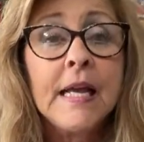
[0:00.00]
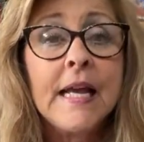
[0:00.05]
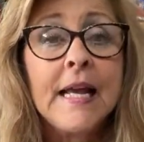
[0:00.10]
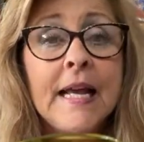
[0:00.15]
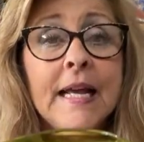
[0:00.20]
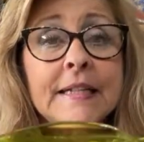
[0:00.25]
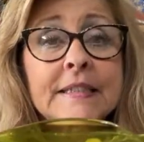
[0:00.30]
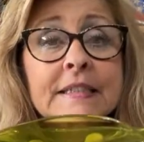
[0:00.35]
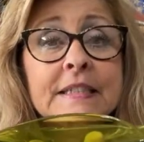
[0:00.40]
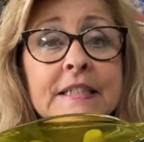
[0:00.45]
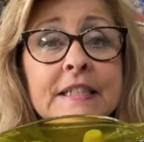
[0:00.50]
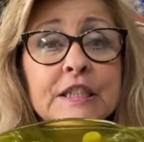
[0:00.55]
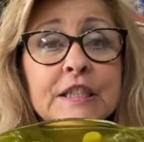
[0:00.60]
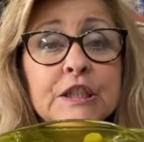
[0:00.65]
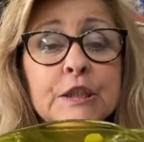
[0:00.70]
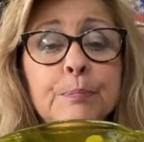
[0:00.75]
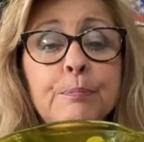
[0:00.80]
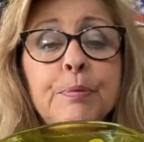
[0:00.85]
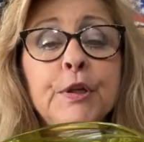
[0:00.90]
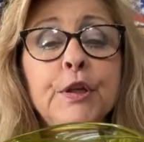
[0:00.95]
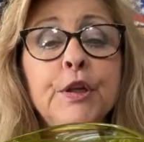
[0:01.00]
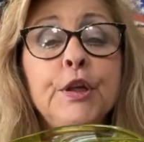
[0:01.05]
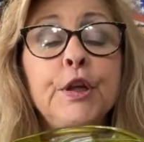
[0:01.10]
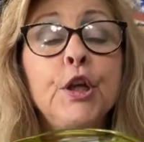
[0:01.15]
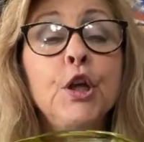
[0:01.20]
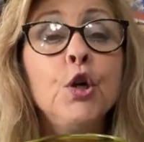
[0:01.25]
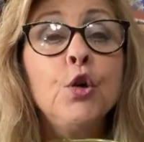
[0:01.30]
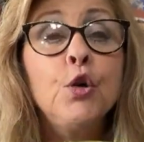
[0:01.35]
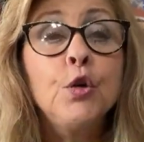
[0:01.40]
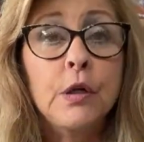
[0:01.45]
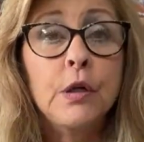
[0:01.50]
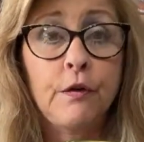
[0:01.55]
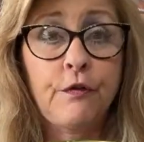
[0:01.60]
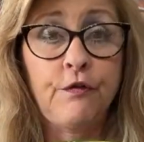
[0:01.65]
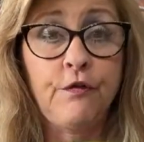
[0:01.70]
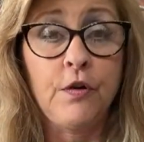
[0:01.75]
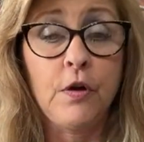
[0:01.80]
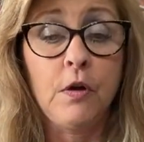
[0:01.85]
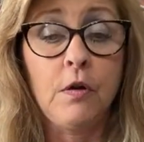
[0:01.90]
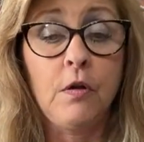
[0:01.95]
It's this
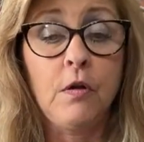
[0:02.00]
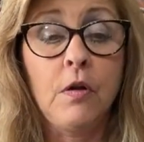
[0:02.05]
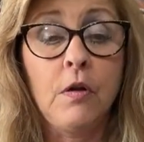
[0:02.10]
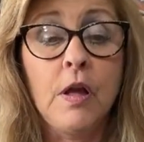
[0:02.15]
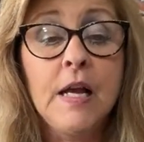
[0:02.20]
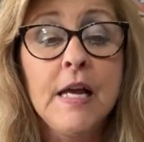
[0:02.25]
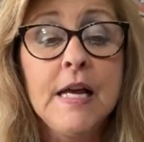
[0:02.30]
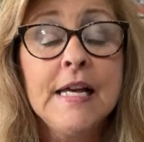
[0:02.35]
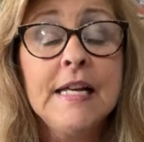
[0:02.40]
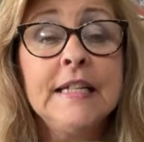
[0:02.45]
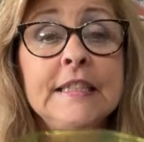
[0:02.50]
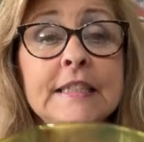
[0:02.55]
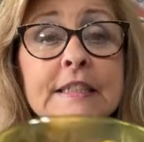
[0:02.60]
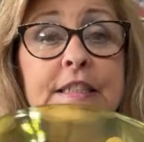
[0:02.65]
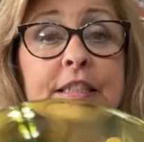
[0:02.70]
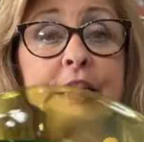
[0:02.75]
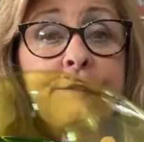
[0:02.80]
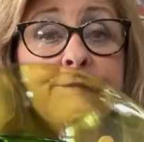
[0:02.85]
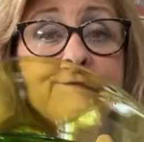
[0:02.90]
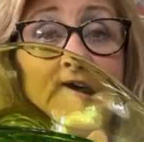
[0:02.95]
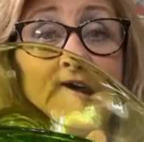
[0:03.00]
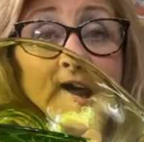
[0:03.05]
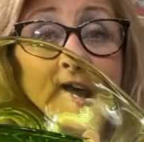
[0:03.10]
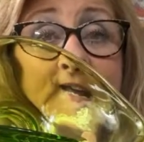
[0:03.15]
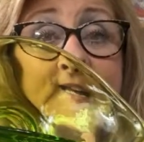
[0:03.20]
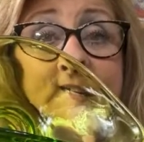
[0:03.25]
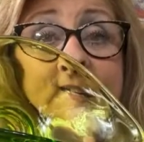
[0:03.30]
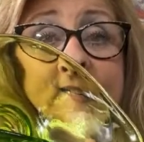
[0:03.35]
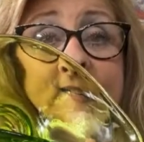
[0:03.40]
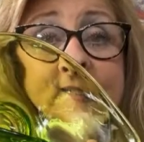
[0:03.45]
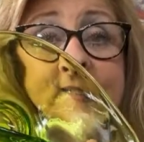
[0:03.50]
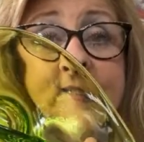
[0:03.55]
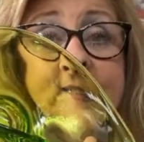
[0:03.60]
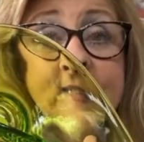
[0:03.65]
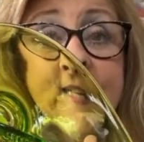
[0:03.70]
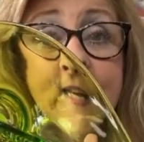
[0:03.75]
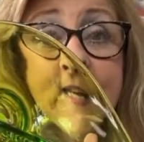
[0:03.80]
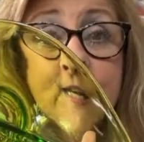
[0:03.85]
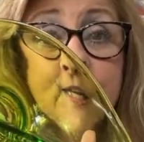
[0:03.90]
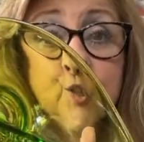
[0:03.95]
beautiful divided
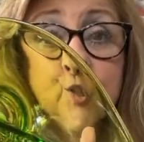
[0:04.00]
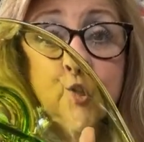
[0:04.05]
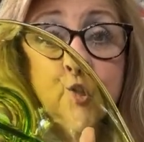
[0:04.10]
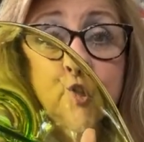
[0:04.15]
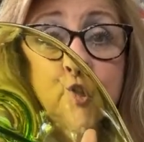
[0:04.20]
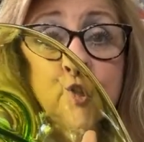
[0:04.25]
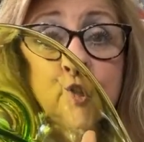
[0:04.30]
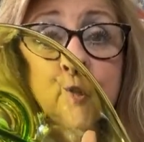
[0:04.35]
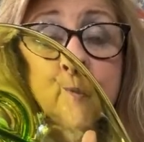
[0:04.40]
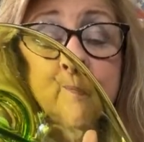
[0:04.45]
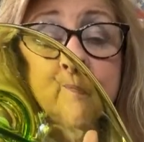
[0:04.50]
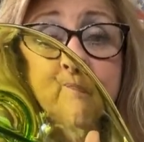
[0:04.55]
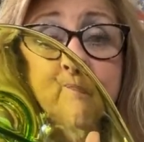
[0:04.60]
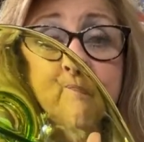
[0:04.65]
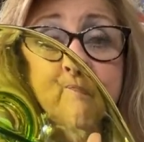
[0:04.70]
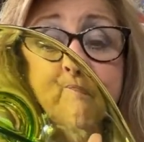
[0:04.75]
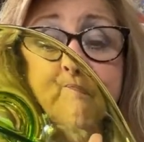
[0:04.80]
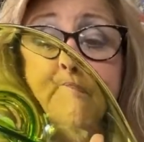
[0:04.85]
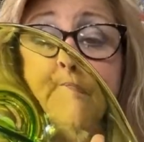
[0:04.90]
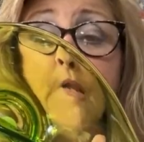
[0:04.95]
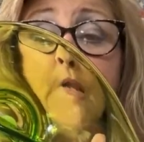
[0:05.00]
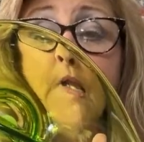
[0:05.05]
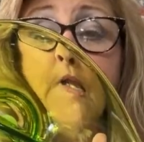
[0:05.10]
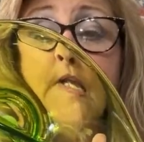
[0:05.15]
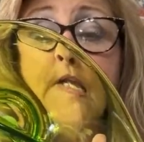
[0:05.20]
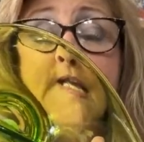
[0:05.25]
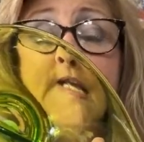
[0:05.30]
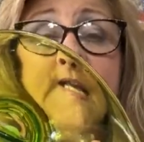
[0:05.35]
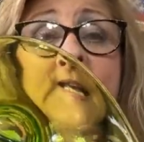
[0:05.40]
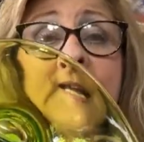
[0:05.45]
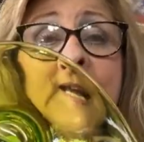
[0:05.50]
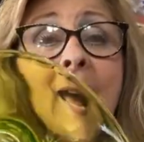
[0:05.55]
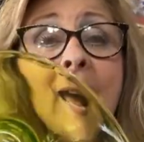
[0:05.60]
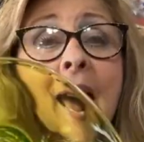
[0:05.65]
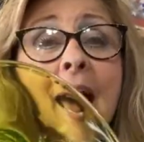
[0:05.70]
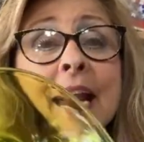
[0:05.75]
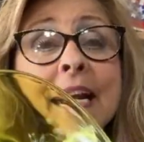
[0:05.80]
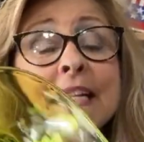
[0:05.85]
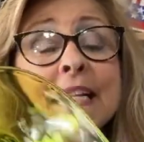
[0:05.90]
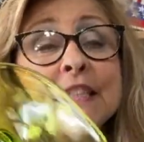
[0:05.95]
dish
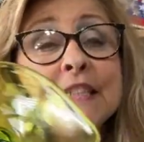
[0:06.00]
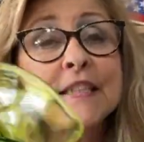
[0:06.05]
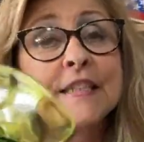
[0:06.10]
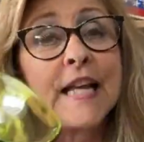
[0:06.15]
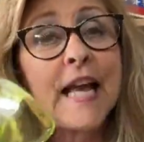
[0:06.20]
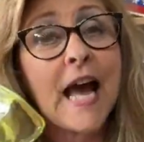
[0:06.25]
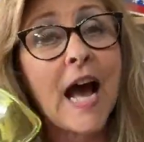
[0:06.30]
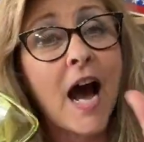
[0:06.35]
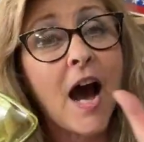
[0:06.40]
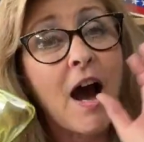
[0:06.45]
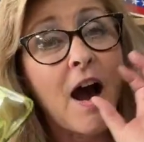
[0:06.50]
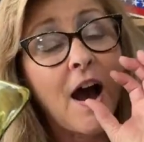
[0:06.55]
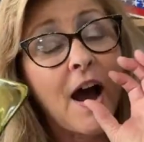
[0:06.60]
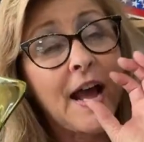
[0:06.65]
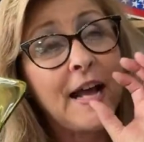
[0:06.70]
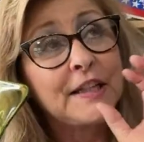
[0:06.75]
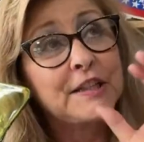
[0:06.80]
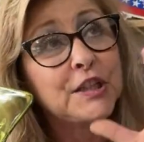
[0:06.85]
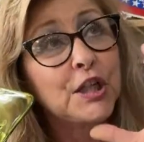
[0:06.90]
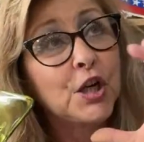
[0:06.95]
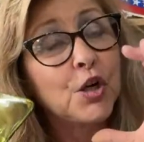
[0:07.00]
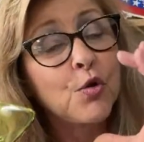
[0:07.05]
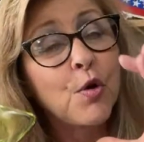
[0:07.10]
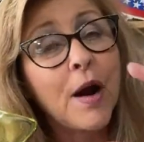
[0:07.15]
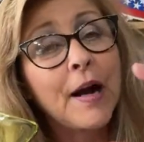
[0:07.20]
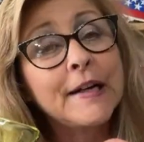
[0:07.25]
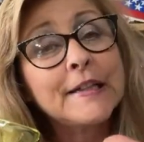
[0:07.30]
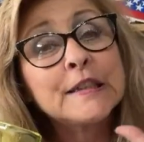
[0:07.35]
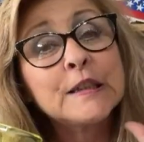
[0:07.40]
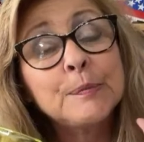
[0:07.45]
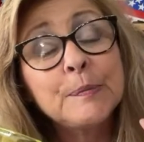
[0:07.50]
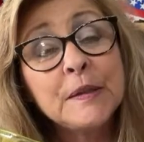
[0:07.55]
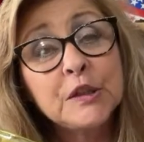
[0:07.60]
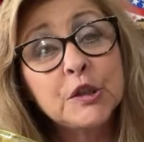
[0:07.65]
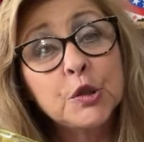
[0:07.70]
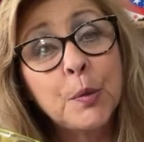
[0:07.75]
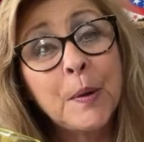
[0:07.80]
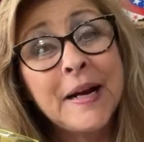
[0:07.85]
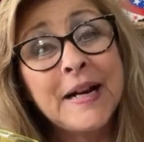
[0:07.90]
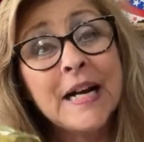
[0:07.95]
and it's uh, it's a cross
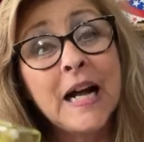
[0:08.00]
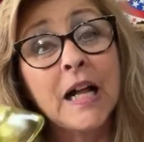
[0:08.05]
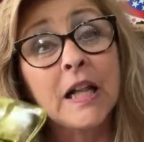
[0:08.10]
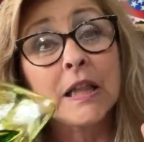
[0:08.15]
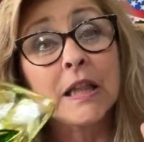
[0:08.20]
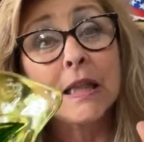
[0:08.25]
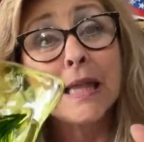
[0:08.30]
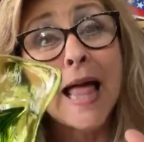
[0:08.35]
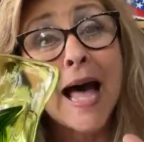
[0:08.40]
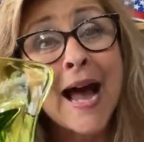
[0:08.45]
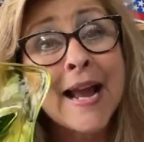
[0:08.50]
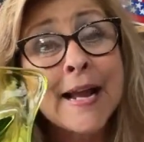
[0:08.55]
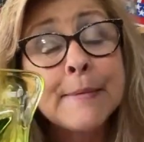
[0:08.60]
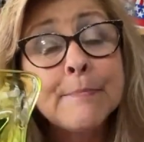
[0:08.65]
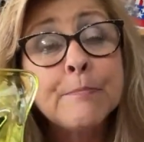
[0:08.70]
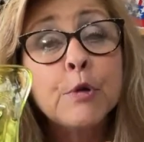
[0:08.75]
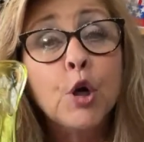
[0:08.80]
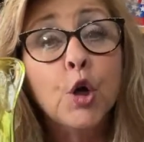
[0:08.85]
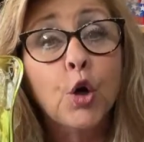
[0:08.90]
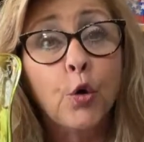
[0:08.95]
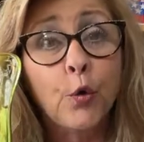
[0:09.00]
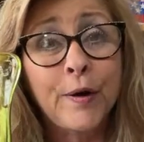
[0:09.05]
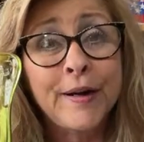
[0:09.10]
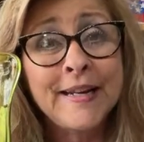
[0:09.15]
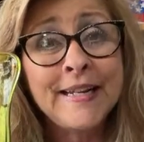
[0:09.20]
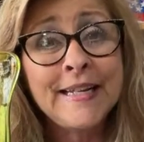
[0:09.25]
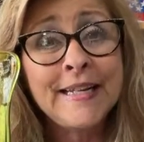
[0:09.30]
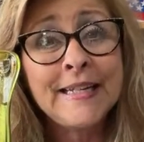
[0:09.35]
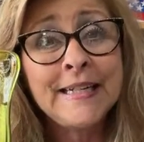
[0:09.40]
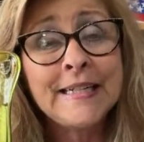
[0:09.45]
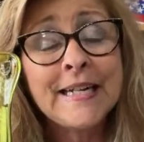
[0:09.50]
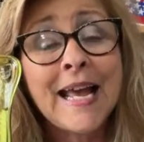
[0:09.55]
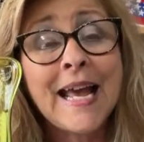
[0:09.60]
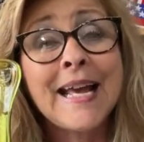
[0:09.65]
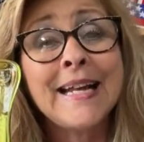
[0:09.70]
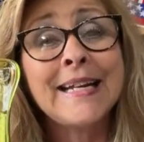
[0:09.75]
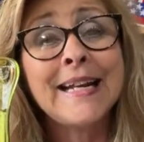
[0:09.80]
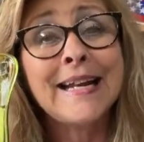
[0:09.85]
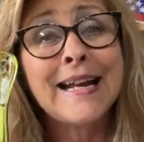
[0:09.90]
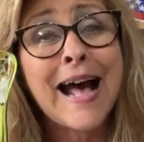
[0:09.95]
between a lime green
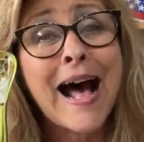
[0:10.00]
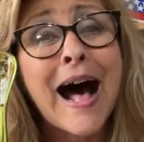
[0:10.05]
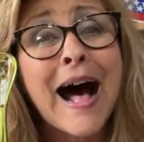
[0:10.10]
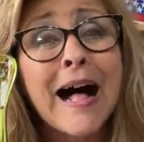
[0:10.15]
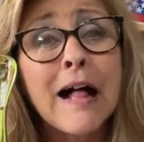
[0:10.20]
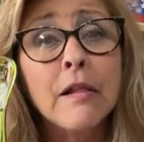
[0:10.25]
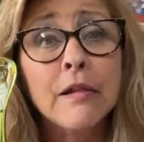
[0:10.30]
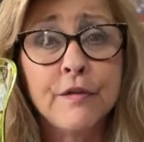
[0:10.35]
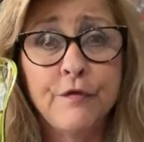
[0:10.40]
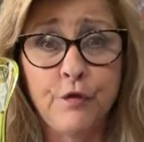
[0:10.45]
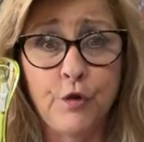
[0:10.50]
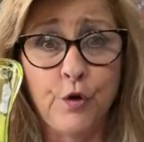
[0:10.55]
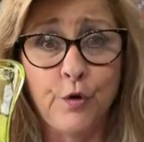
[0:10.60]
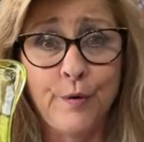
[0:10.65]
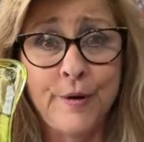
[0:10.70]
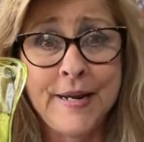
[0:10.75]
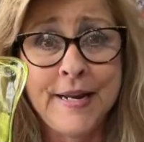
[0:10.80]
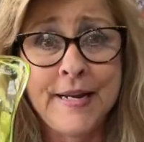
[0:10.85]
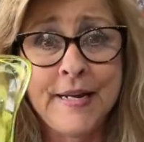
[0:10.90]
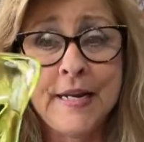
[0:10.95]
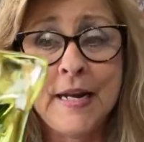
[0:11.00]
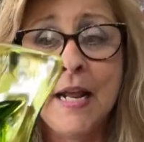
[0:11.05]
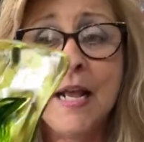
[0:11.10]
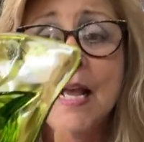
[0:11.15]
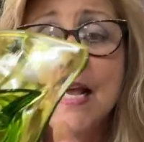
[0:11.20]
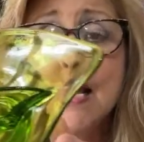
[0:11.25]
and an olive green.